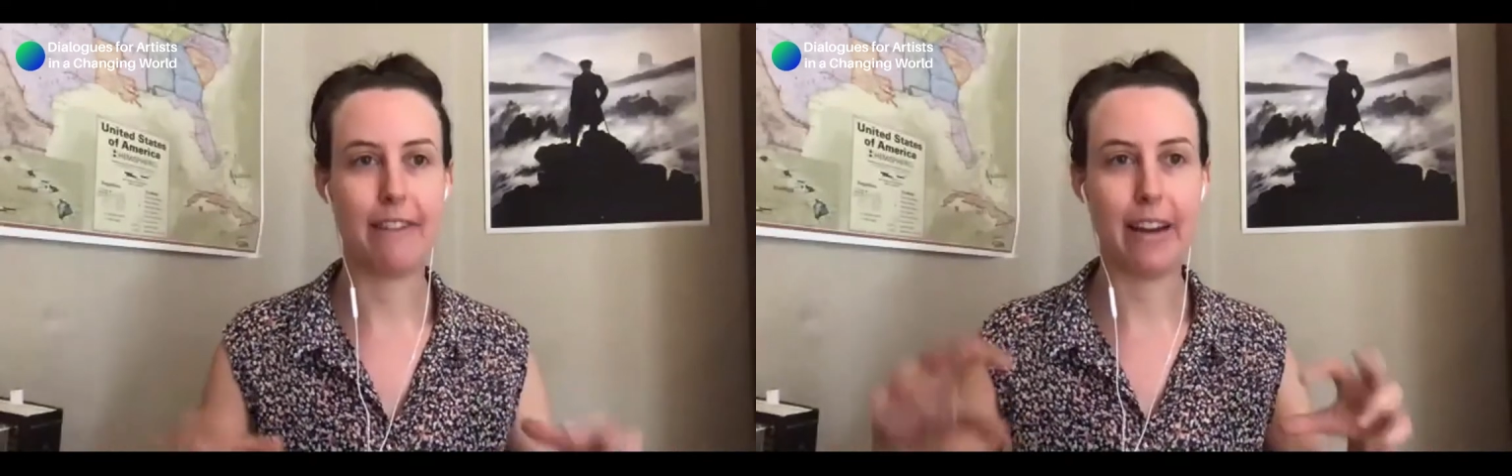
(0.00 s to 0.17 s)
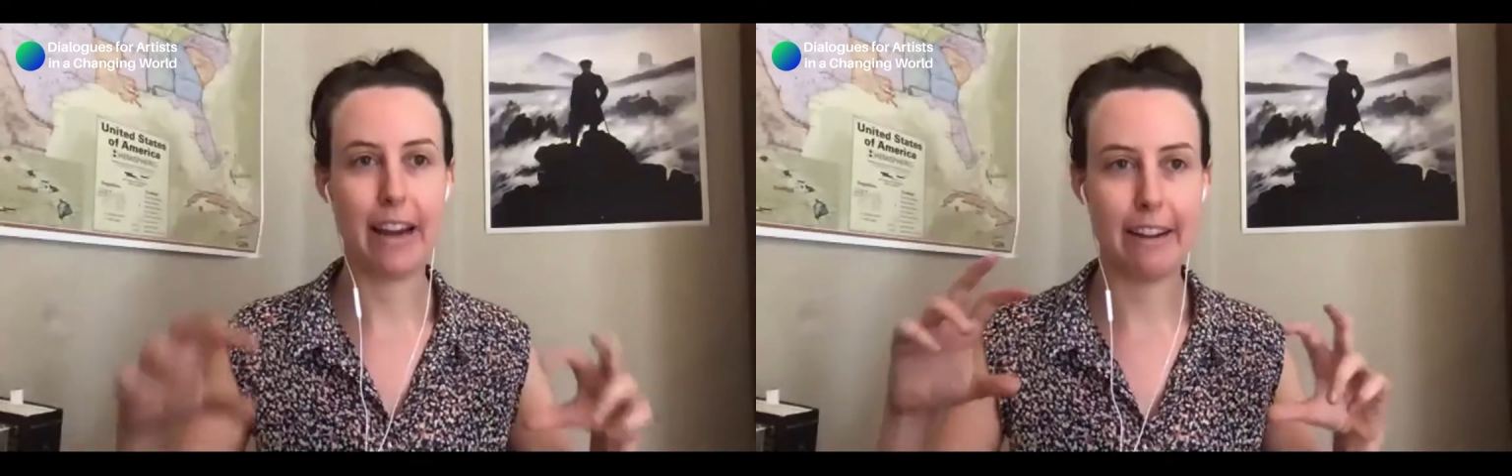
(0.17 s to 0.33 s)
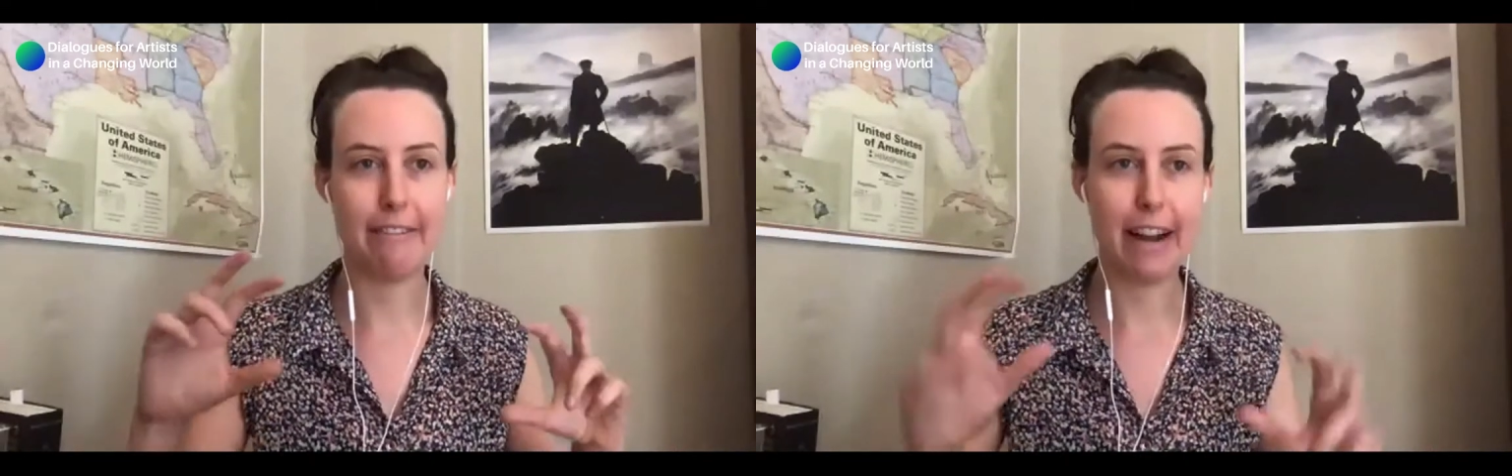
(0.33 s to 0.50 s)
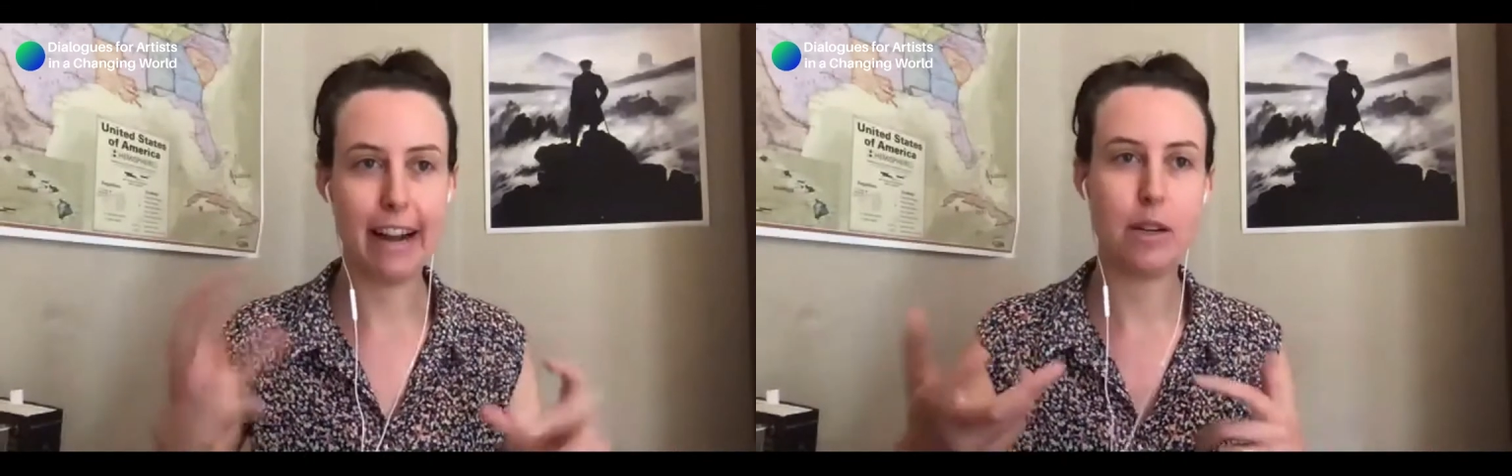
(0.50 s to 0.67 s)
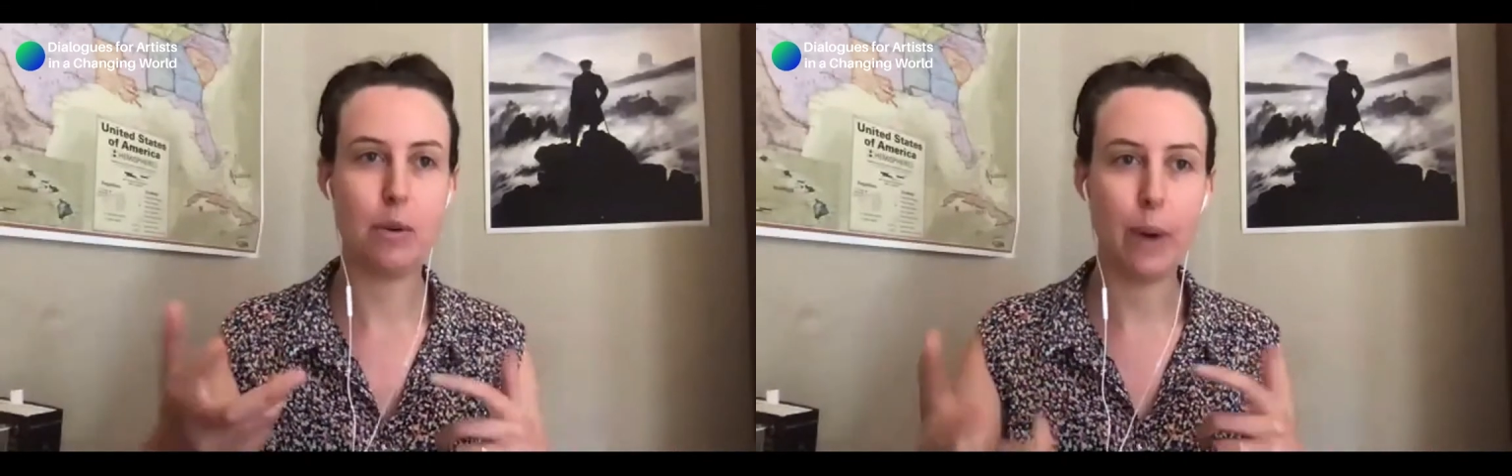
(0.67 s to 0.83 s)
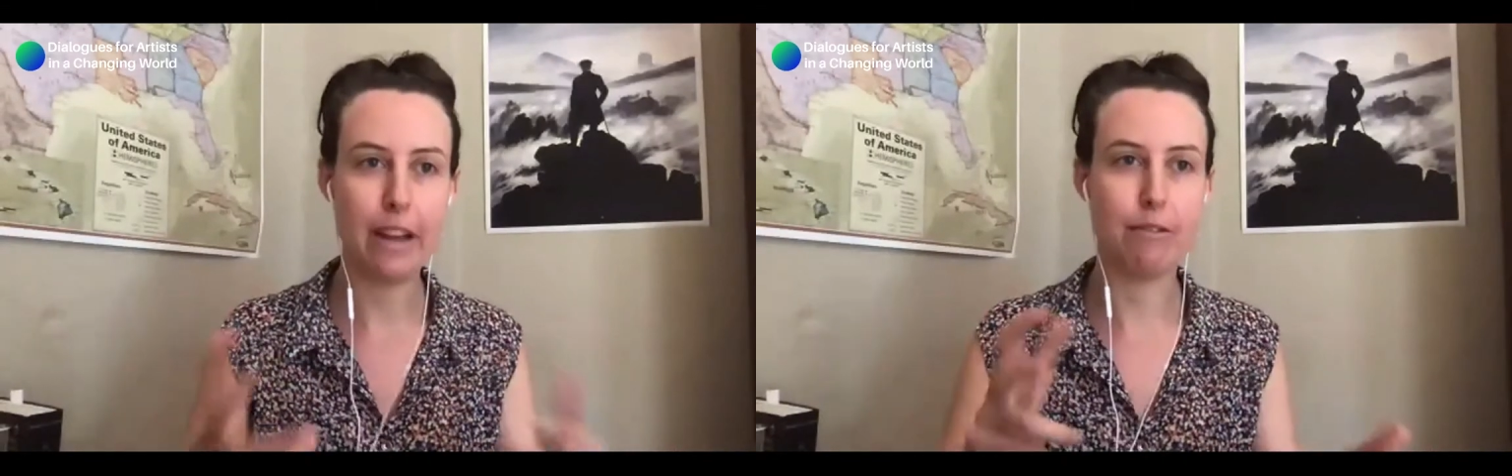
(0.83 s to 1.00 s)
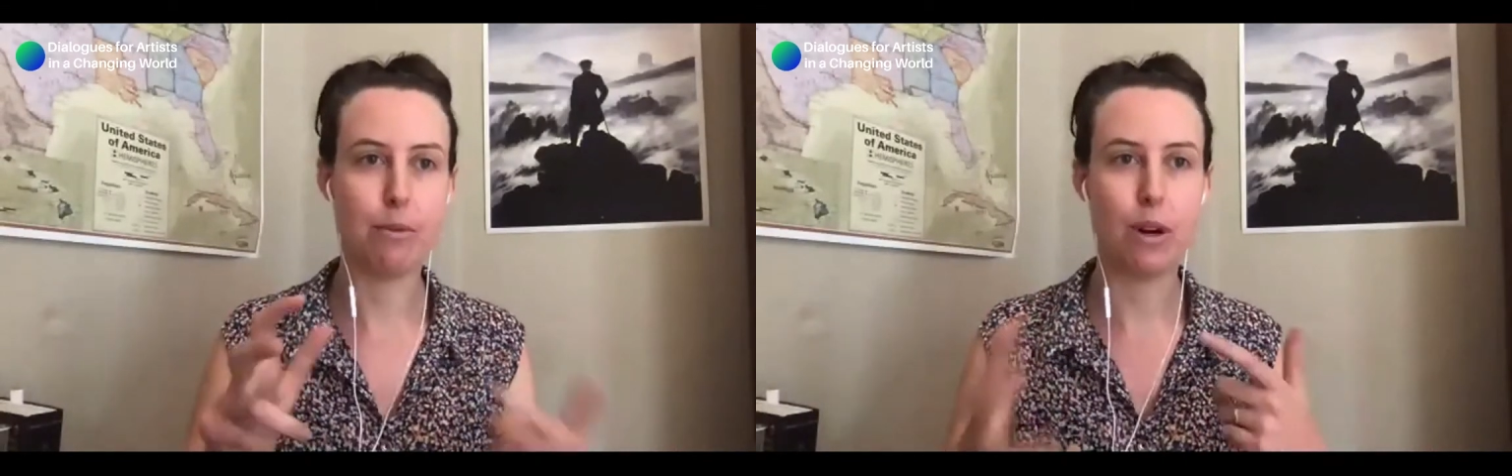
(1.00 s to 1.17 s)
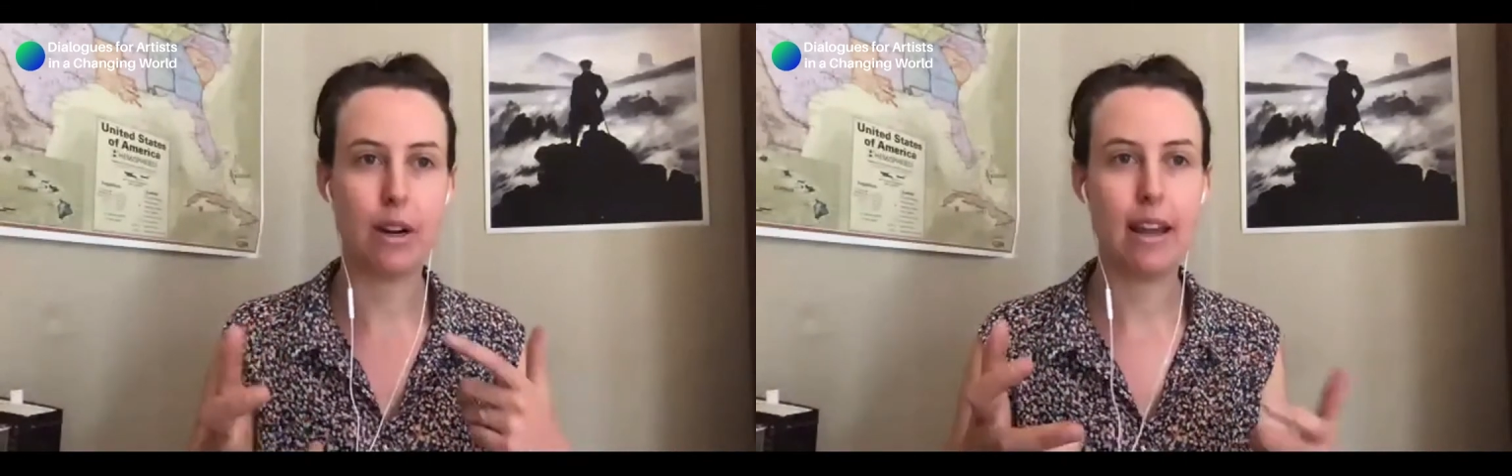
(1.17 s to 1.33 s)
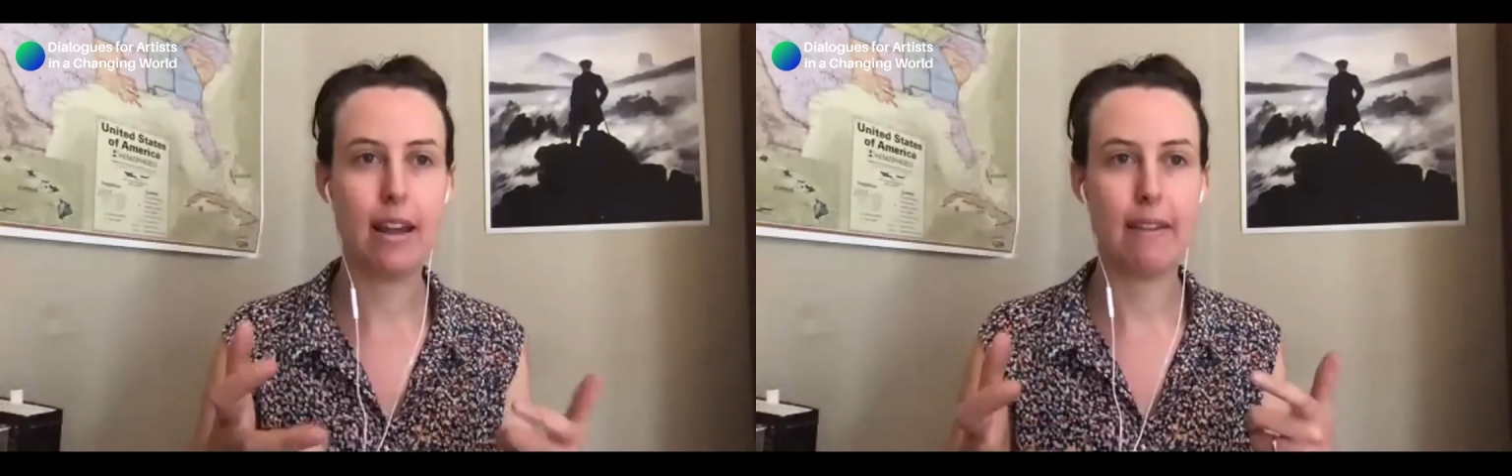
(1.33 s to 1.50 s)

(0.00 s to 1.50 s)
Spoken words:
if I can find a way of working